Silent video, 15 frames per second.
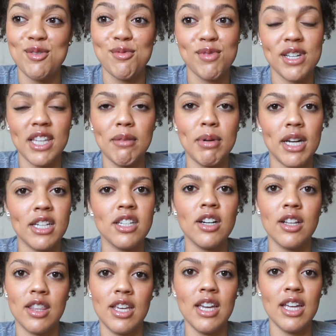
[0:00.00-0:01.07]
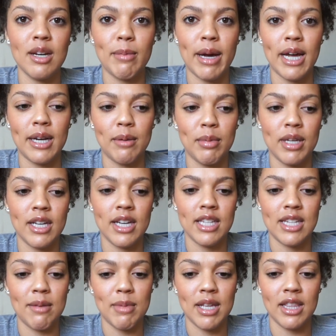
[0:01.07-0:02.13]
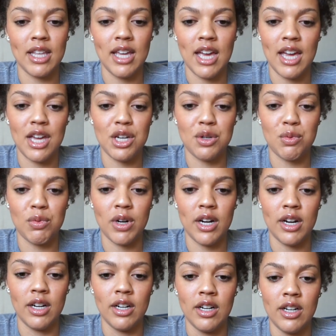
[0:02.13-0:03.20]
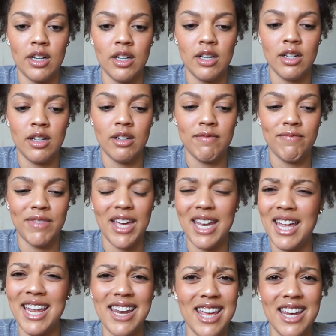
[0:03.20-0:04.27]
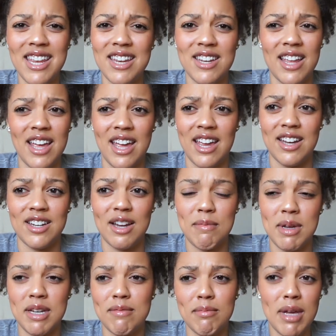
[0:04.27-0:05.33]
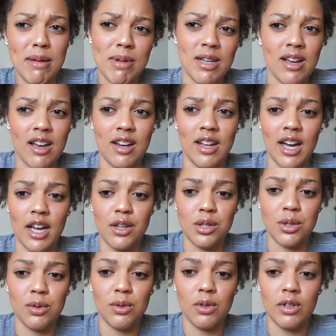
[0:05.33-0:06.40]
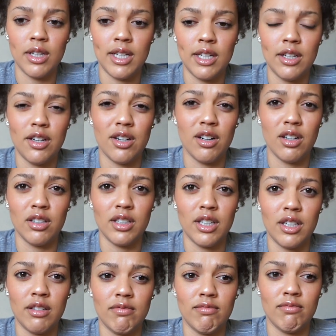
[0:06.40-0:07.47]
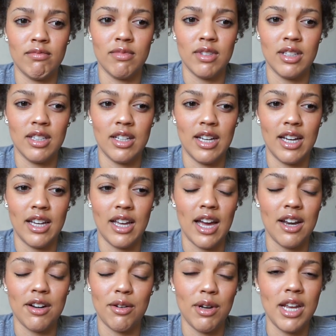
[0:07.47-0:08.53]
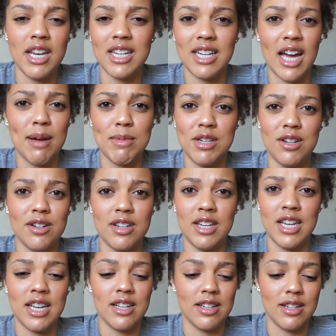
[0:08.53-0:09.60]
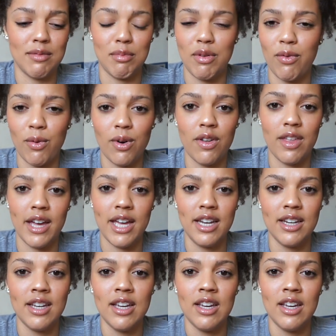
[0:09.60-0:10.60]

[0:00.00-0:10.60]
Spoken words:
really, but I start thinking about it, because I'm at the age where, and at any age, maybe not in high school and your early, I don't know, any time in your teens and before then,